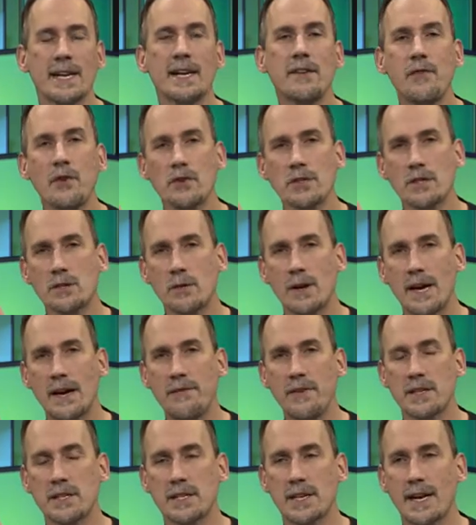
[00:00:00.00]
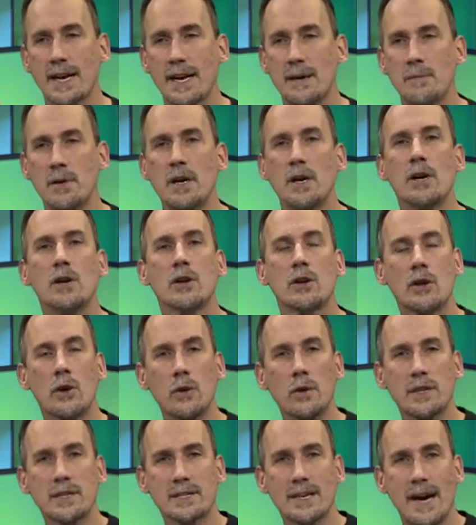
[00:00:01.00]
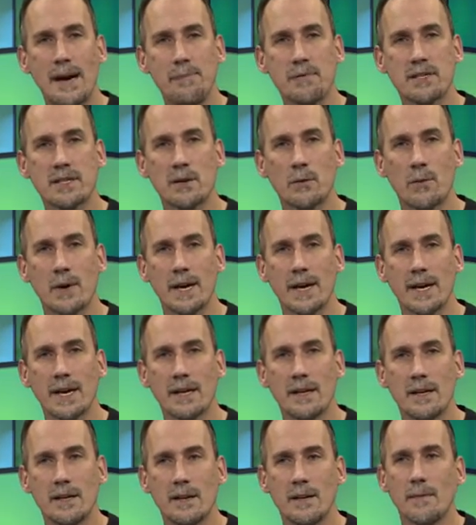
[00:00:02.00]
if there's a traffic jam, go this opposite way